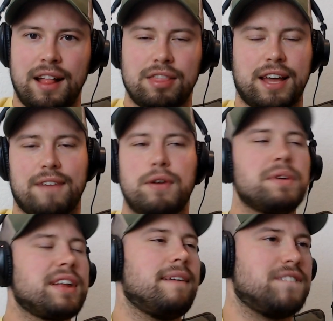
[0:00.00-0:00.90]
Like if he
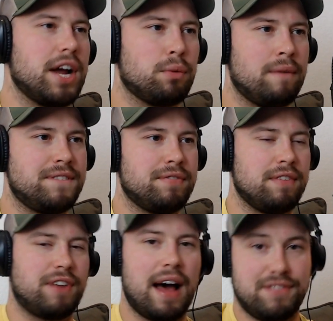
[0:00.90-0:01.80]
was going to fight at
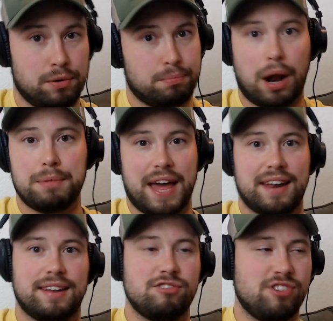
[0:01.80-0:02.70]
155, he would probably add
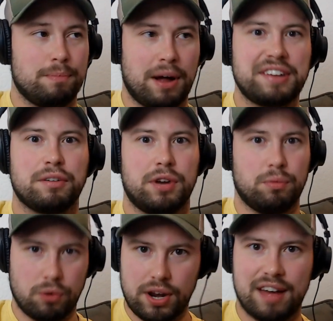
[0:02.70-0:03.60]
additional muscle and he
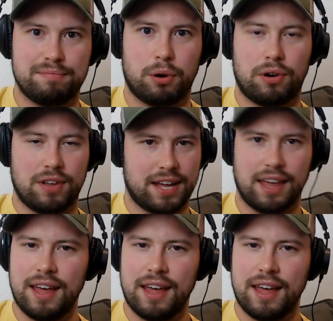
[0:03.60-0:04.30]
would have more, like